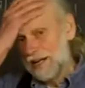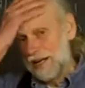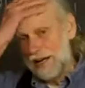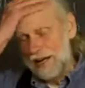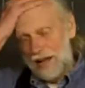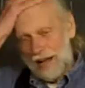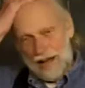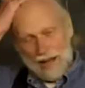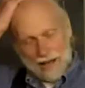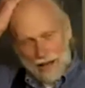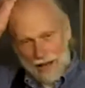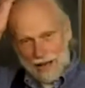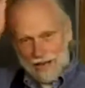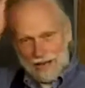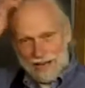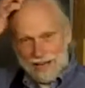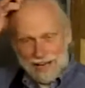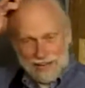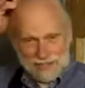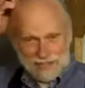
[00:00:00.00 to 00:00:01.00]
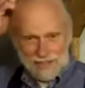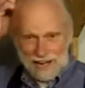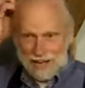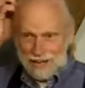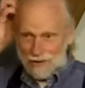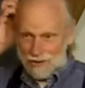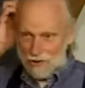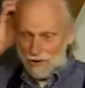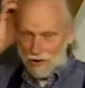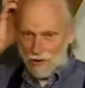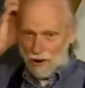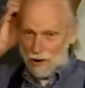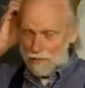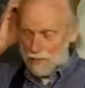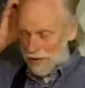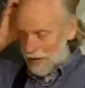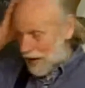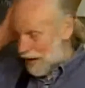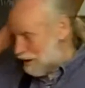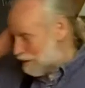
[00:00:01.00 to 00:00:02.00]
Uh, I, I, guess. I don't know. I
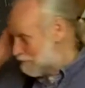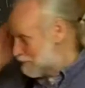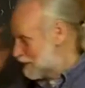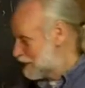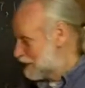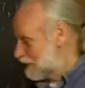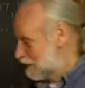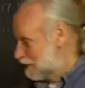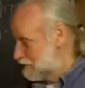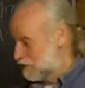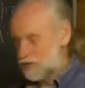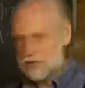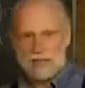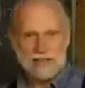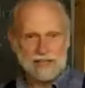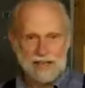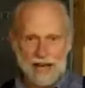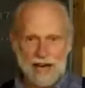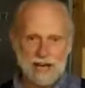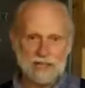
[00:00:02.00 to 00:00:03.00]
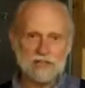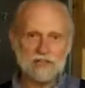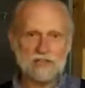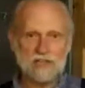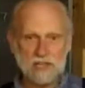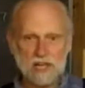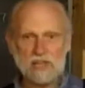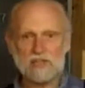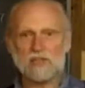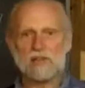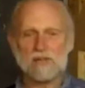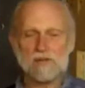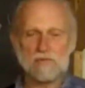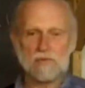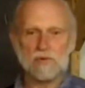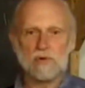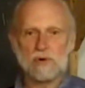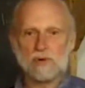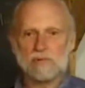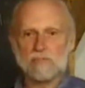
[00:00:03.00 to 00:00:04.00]
mean, I immediately said, that is such an
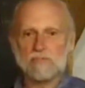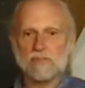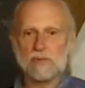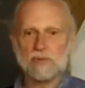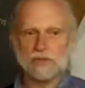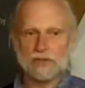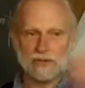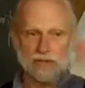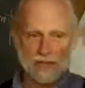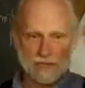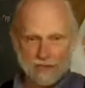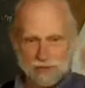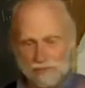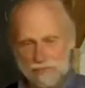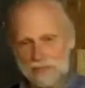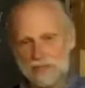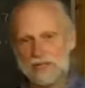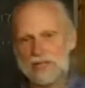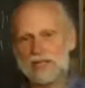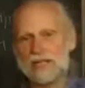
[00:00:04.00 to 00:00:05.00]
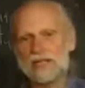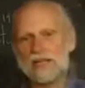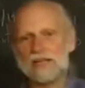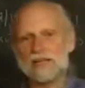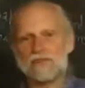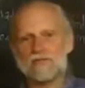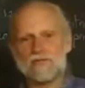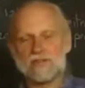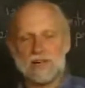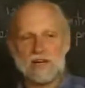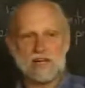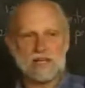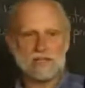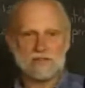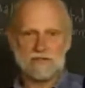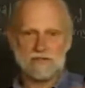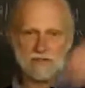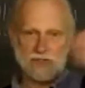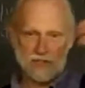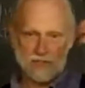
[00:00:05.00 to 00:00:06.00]
important book. That's the beginning of
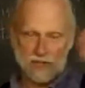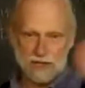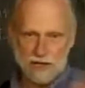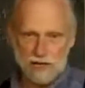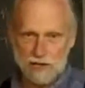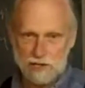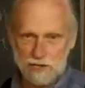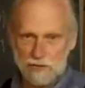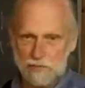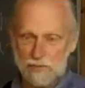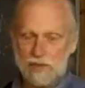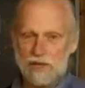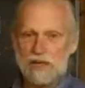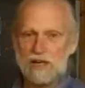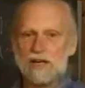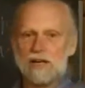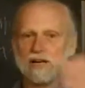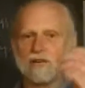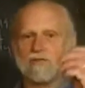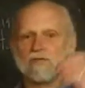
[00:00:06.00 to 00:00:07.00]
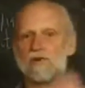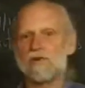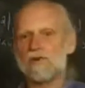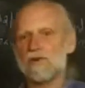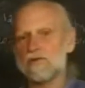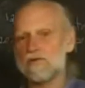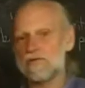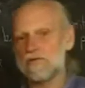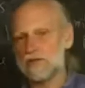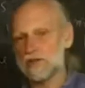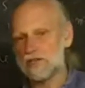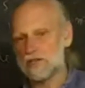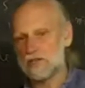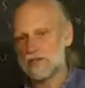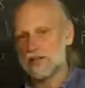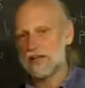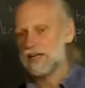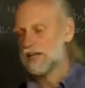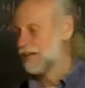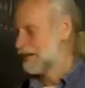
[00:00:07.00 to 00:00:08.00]
science fiction. That's the beginning of horror
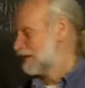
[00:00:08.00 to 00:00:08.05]
fiction.